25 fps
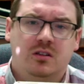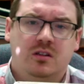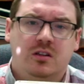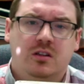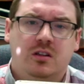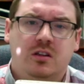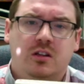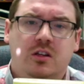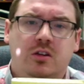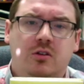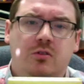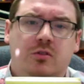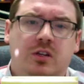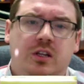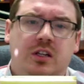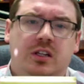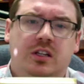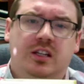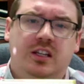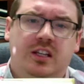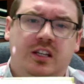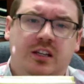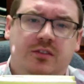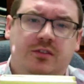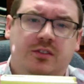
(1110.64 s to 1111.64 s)
You can
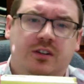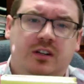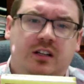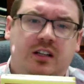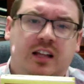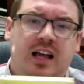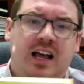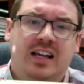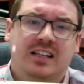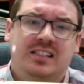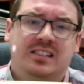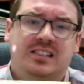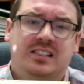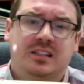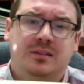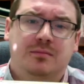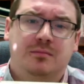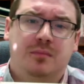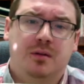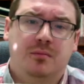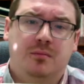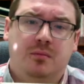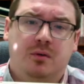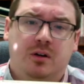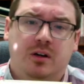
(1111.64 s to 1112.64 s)
leave a lasting
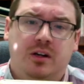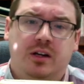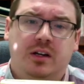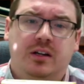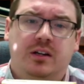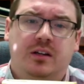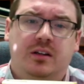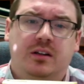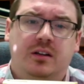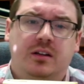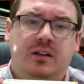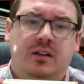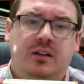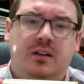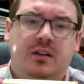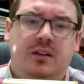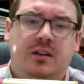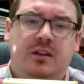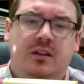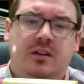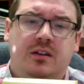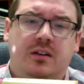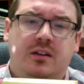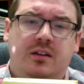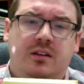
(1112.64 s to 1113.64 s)
memory
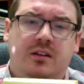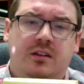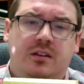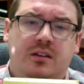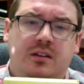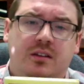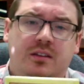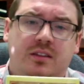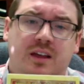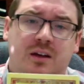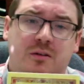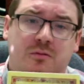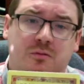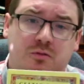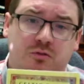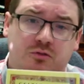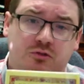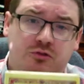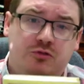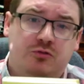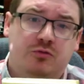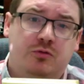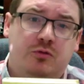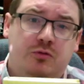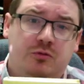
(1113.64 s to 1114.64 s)
that will
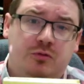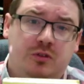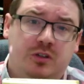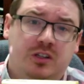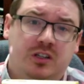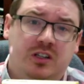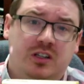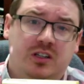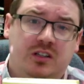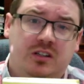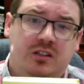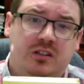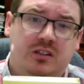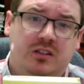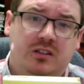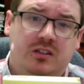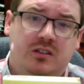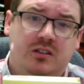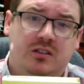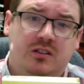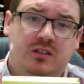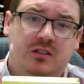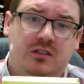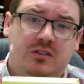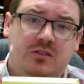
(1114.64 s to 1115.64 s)
truly
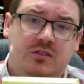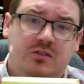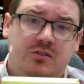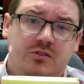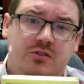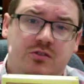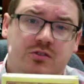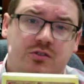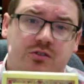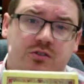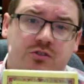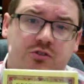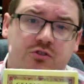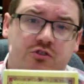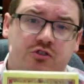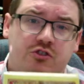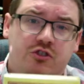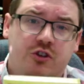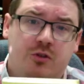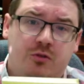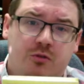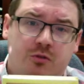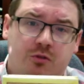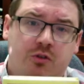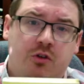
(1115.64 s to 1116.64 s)

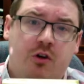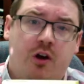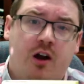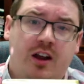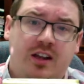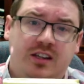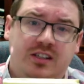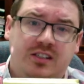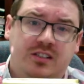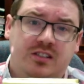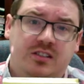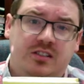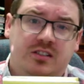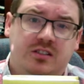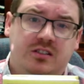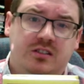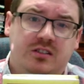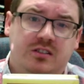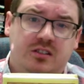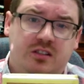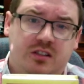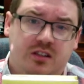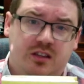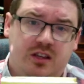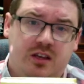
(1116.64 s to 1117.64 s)
show Christ
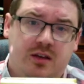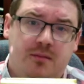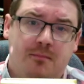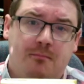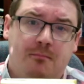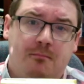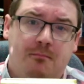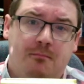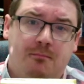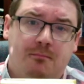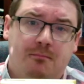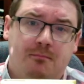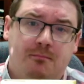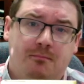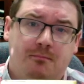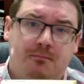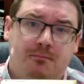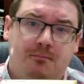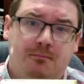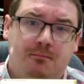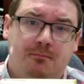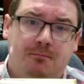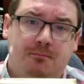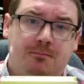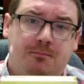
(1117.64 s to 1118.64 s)
to them.
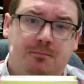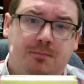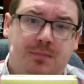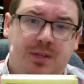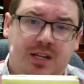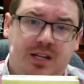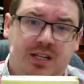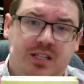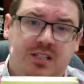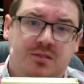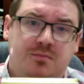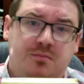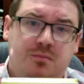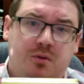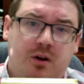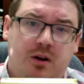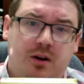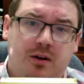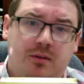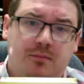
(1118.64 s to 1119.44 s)
Let us pray.